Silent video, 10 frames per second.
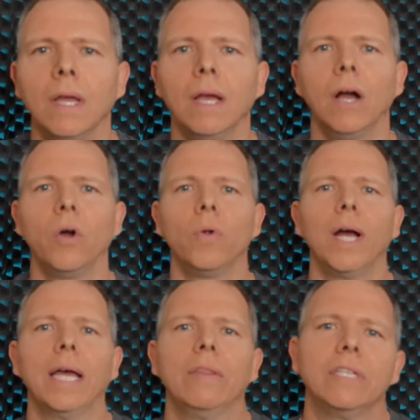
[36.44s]
All
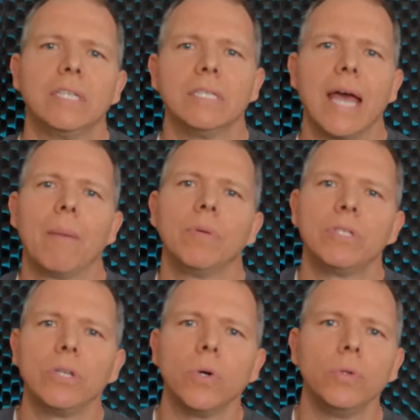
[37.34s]
right, this is
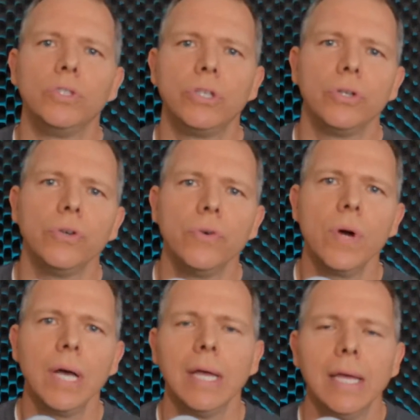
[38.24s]
episode
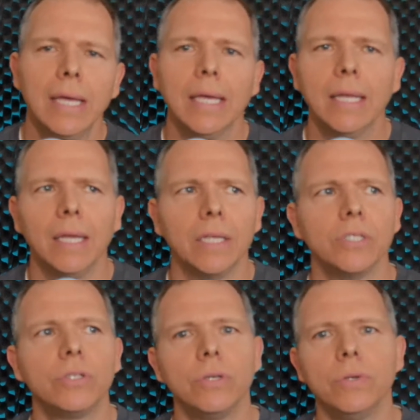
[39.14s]
2. It
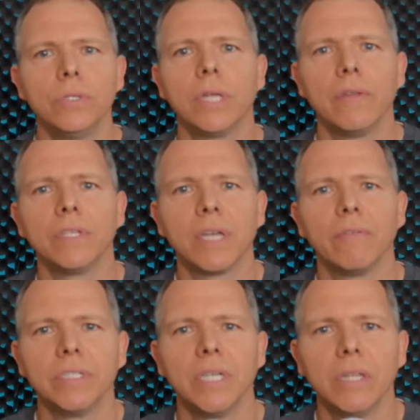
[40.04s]
is Tuesday the
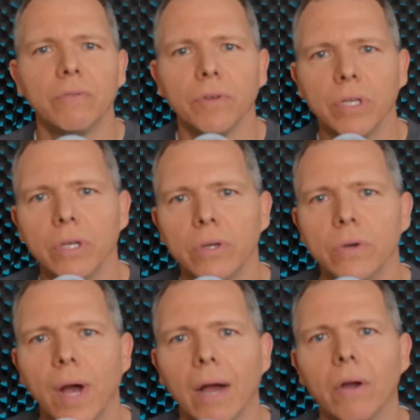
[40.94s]
17th for
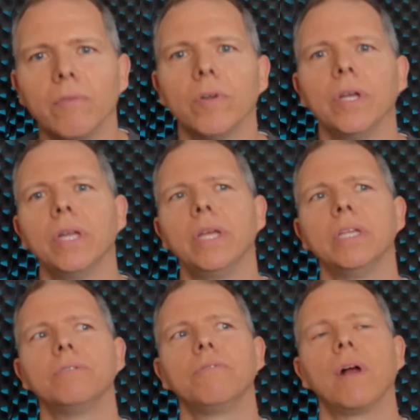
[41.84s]
you. However, it
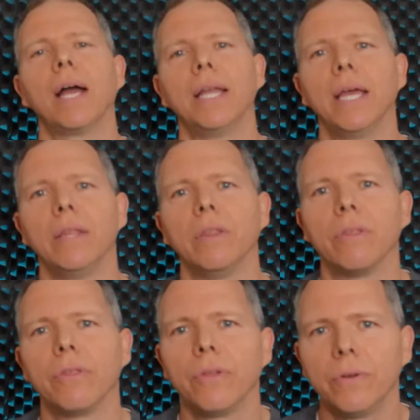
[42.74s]
is Friday the
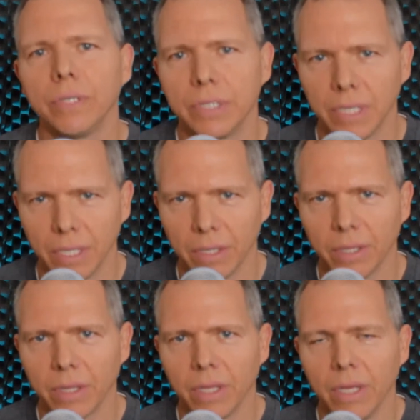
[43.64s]

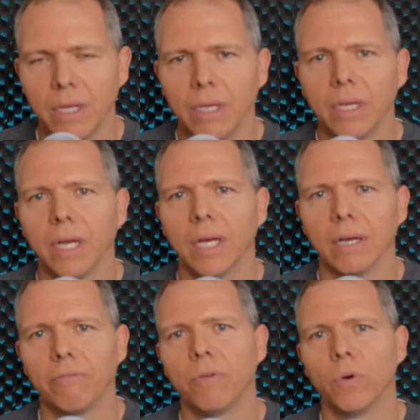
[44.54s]
13th
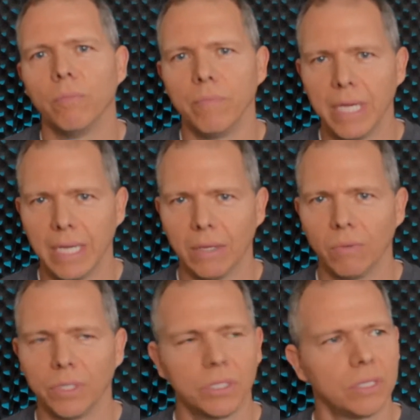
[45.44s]
for me,
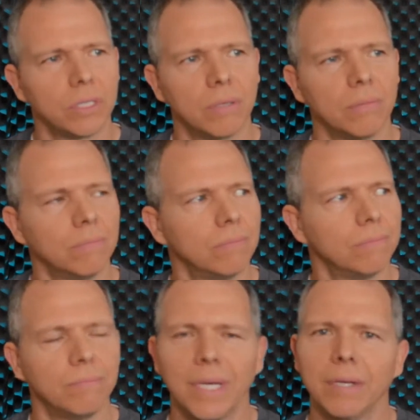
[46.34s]
which
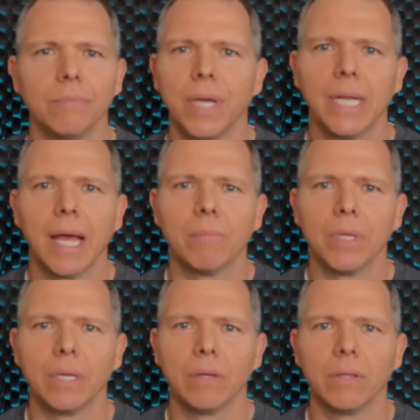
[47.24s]
may or may not
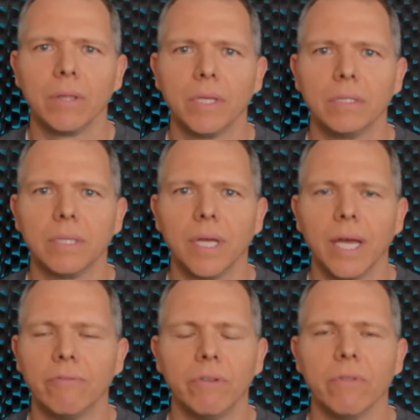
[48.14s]
be a good thing today.
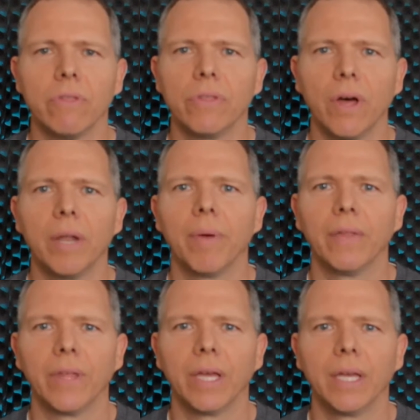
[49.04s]
I haven't even thought
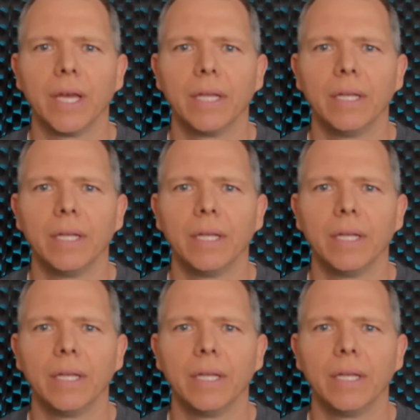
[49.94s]
about that yet.